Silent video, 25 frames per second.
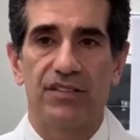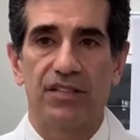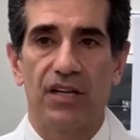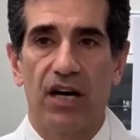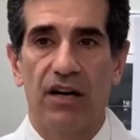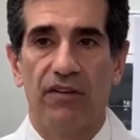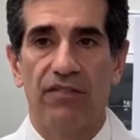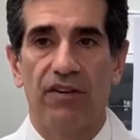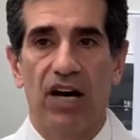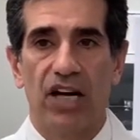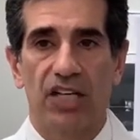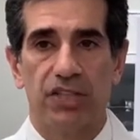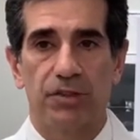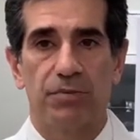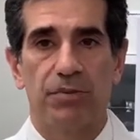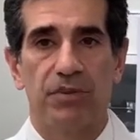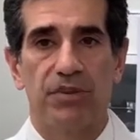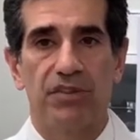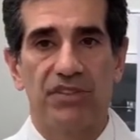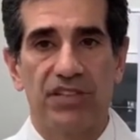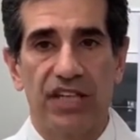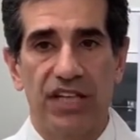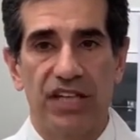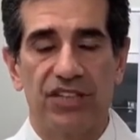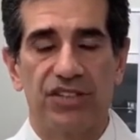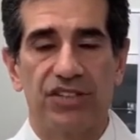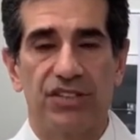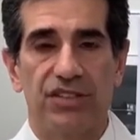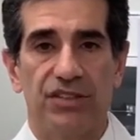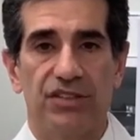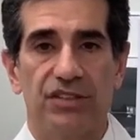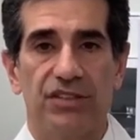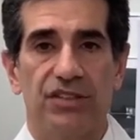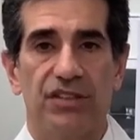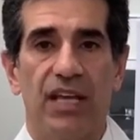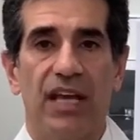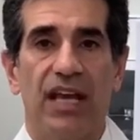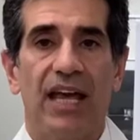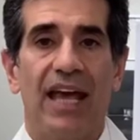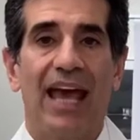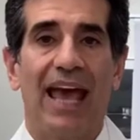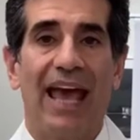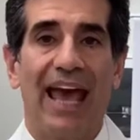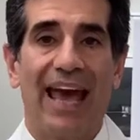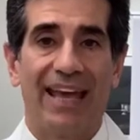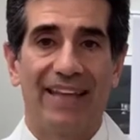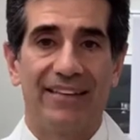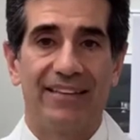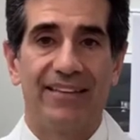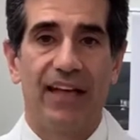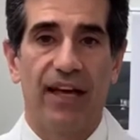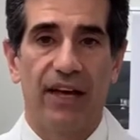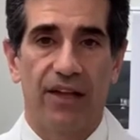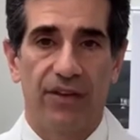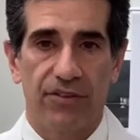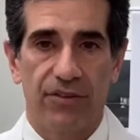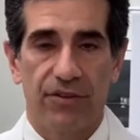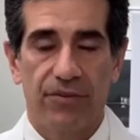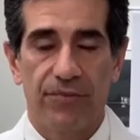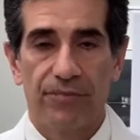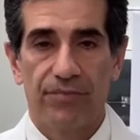of hospitalizations and death.